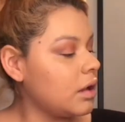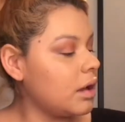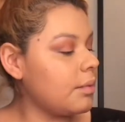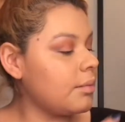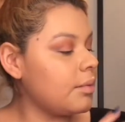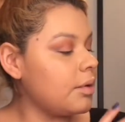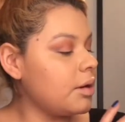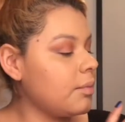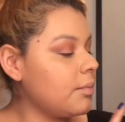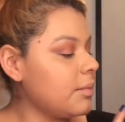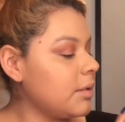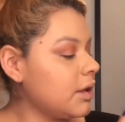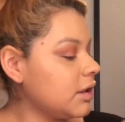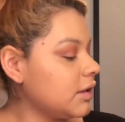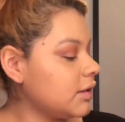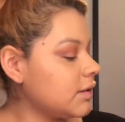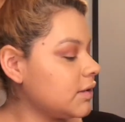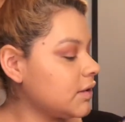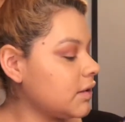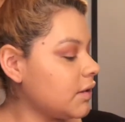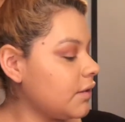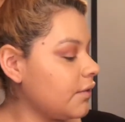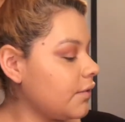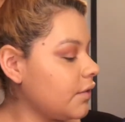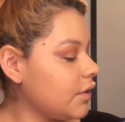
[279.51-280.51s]
I'm going to mix
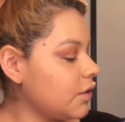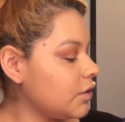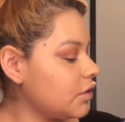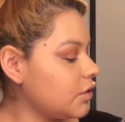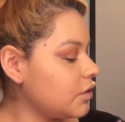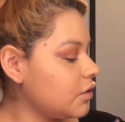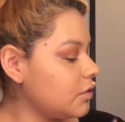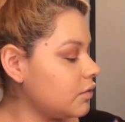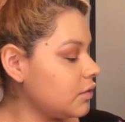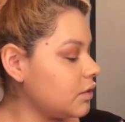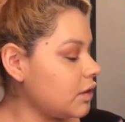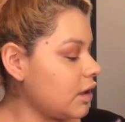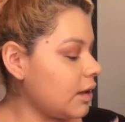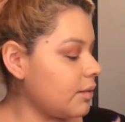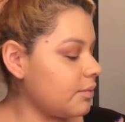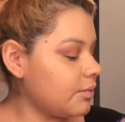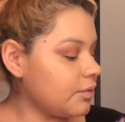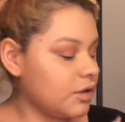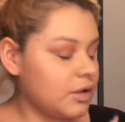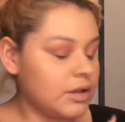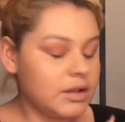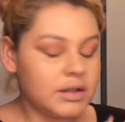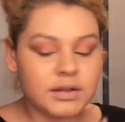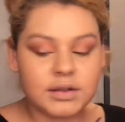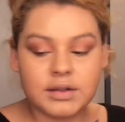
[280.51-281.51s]
the first two top
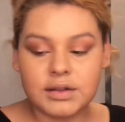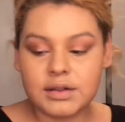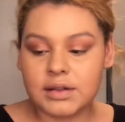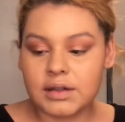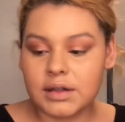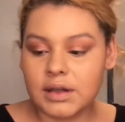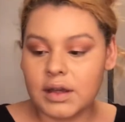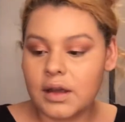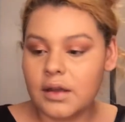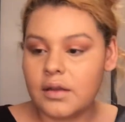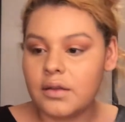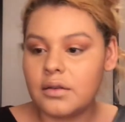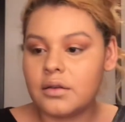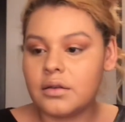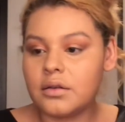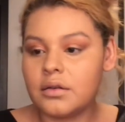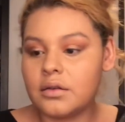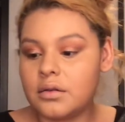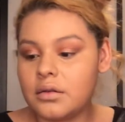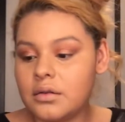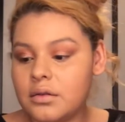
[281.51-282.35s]
shades together.